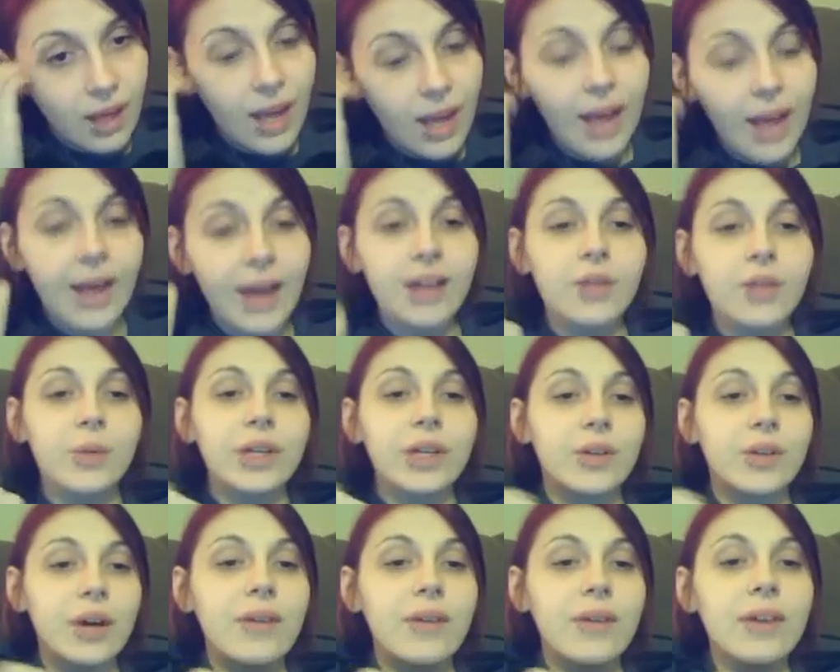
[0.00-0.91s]
And we
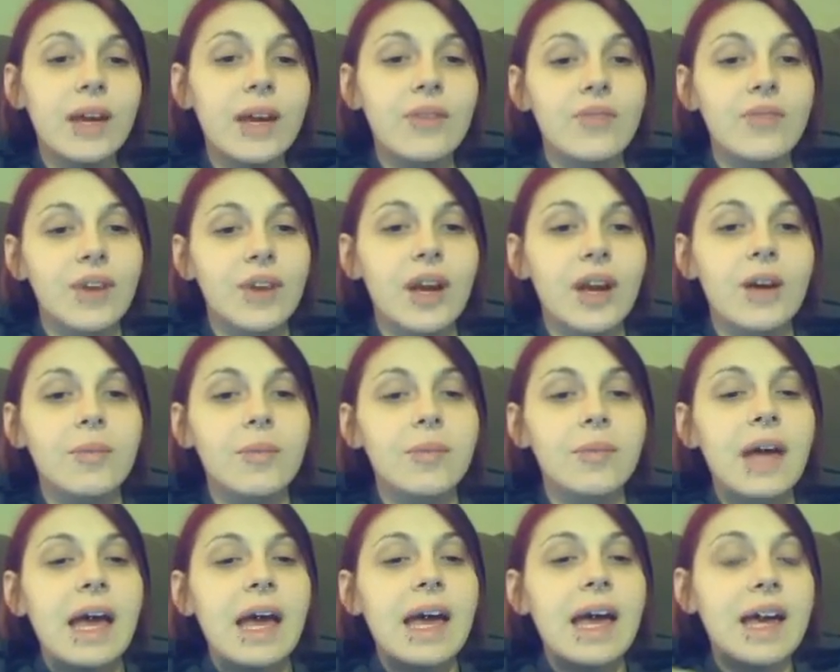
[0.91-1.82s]
do have a name for him.
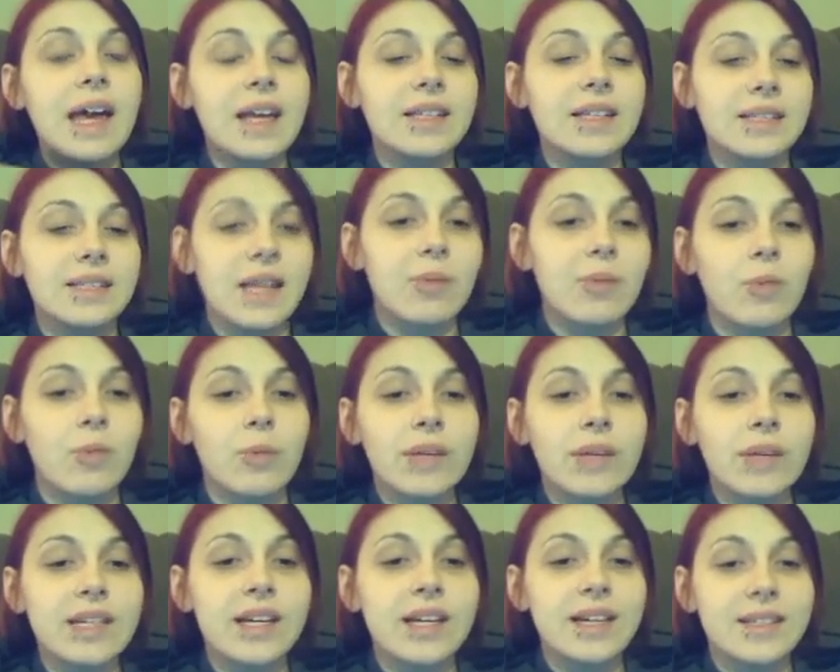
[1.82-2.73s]
His name will
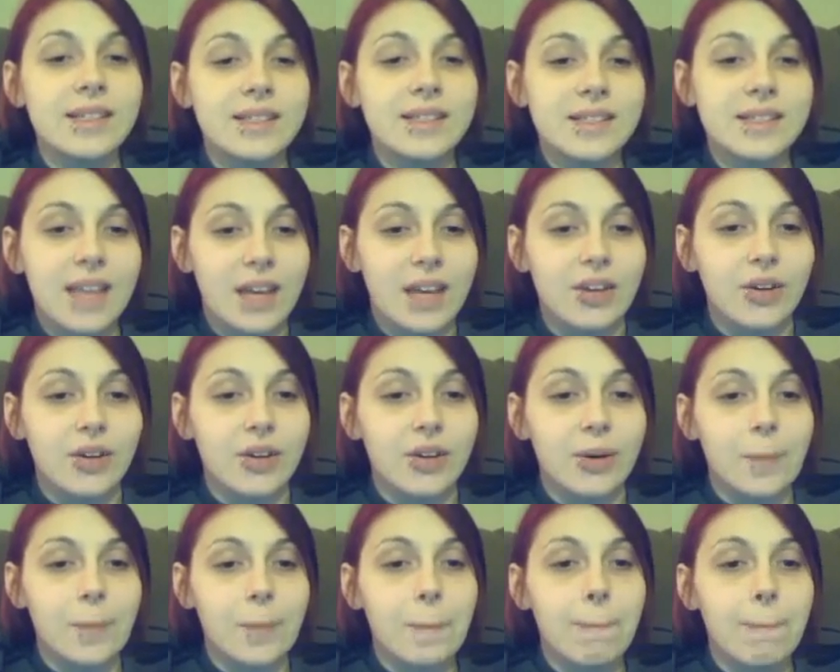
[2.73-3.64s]
be
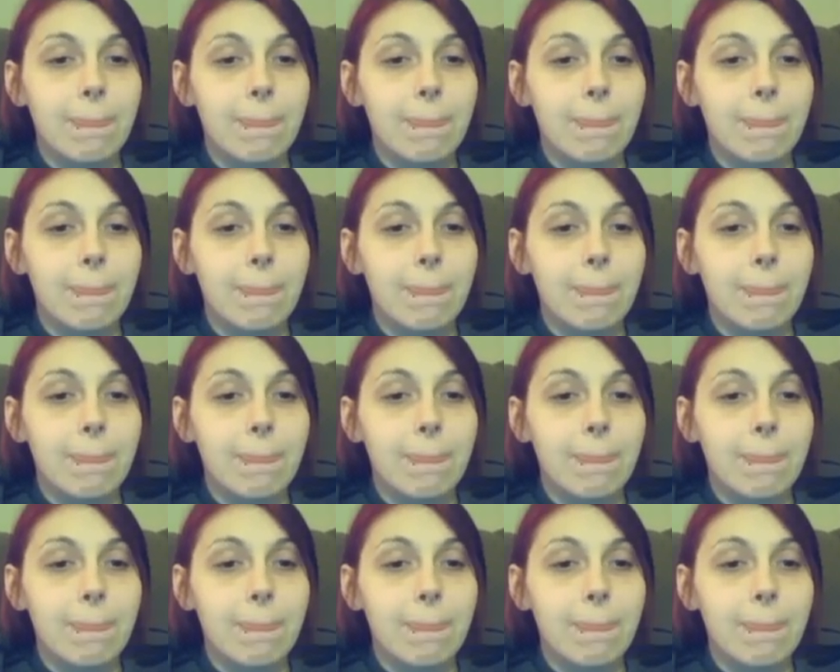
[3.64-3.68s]
Xander.